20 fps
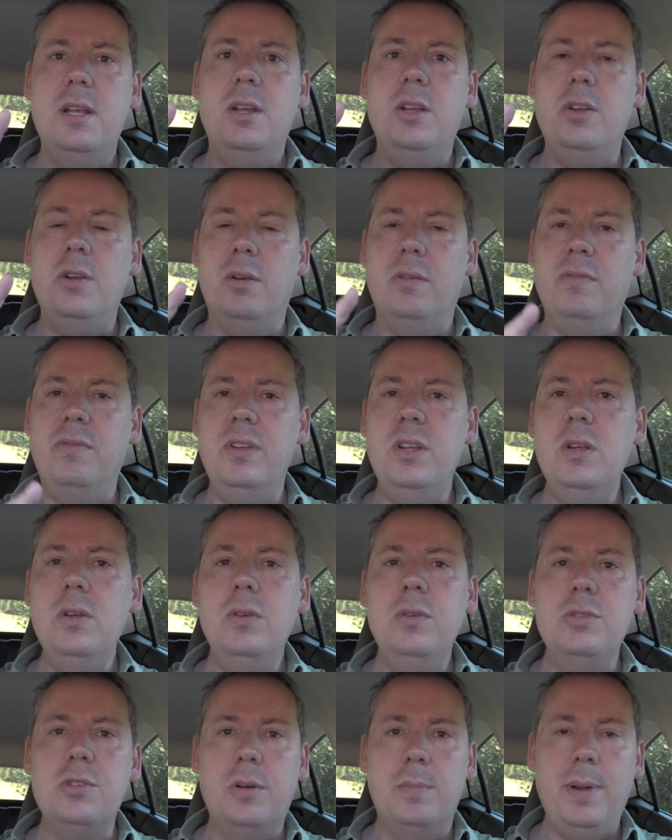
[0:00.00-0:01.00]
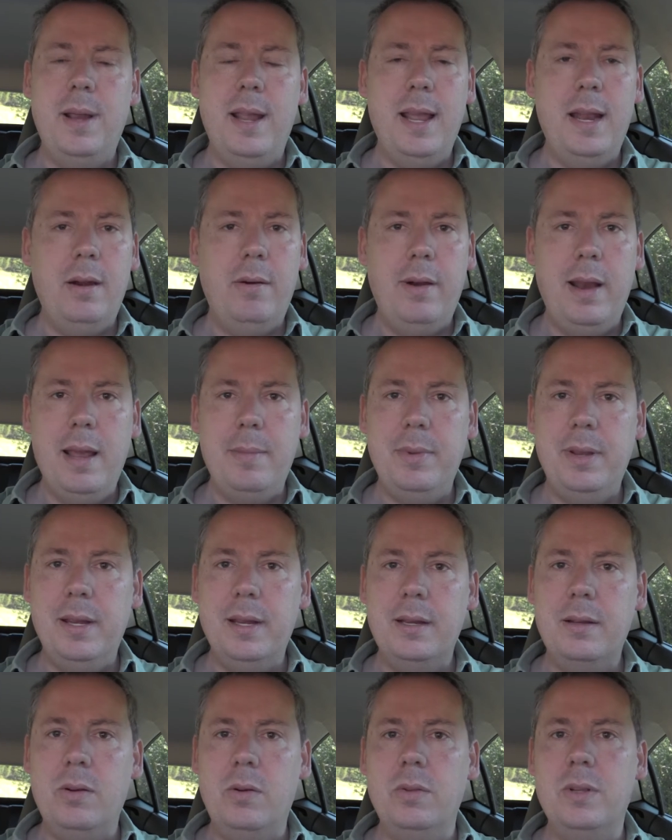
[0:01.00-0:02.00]
Your views are
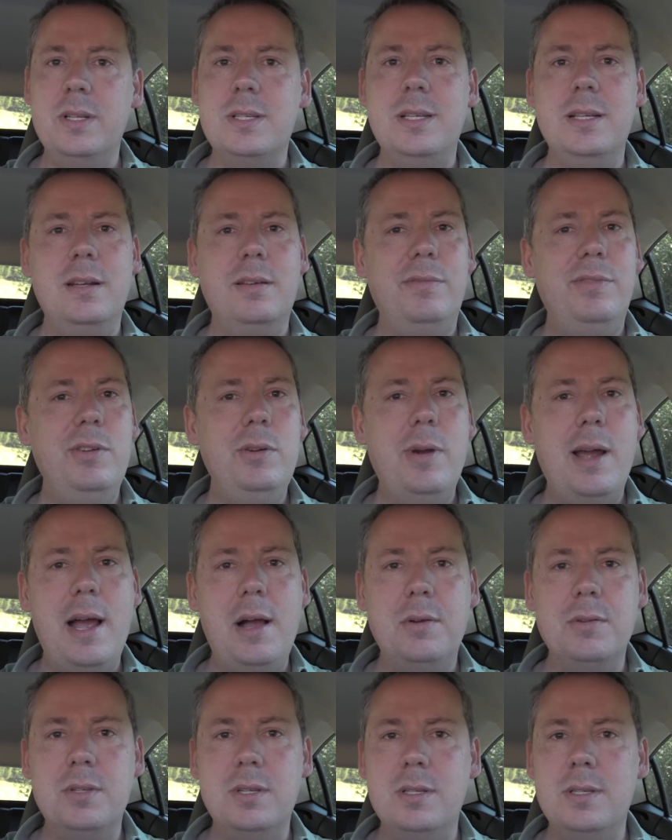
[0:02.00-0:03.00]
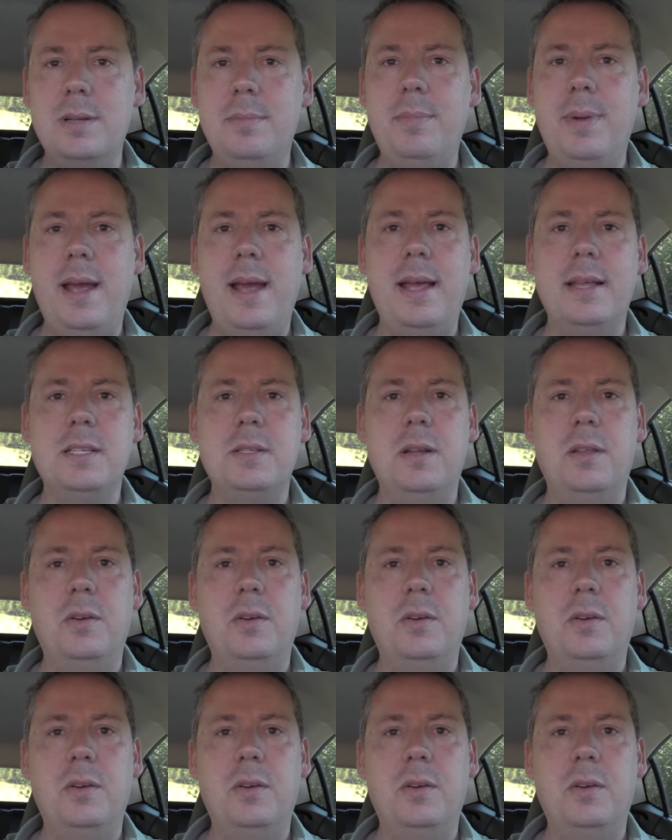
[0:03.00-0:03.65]
panoramic, only seeing a few houses at best,